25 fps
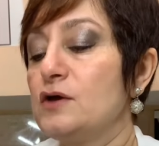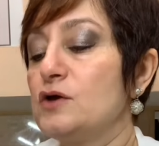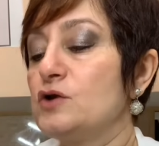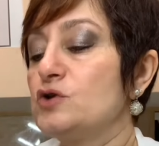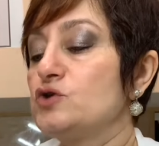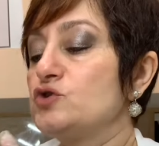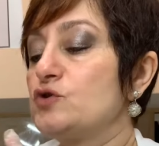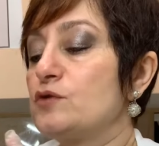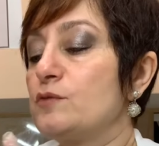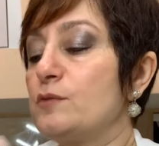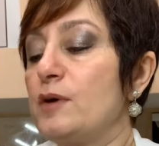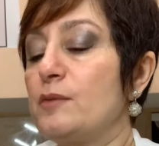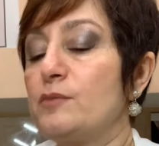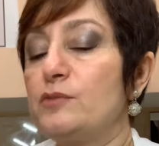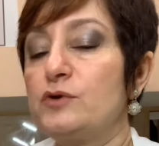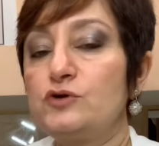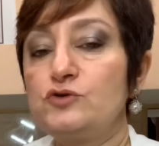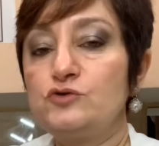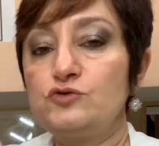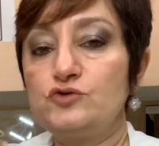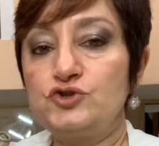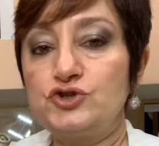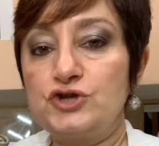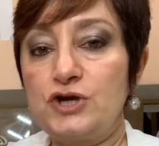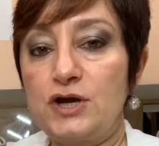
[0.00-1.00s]
So remember
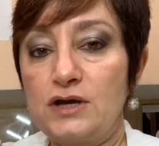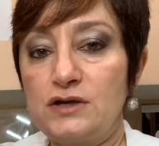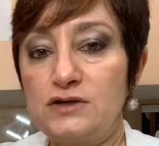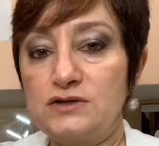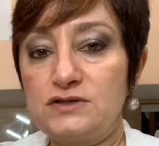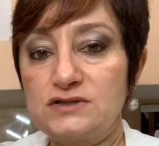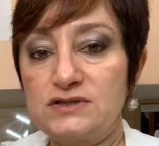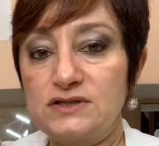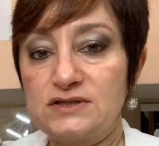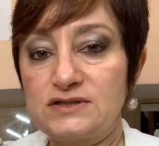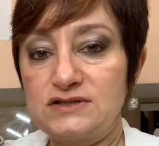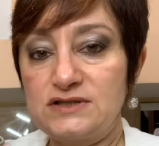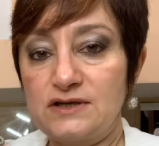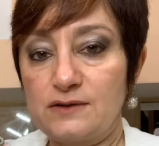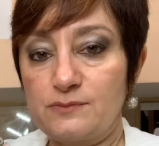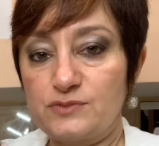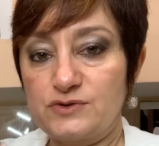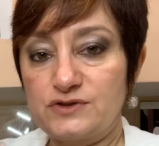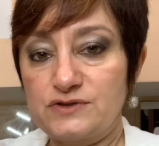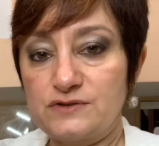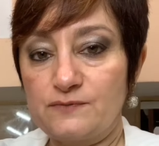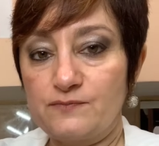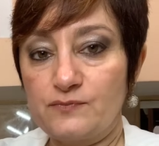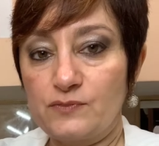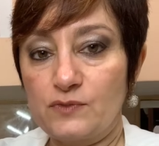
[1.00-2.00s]
to change the tips,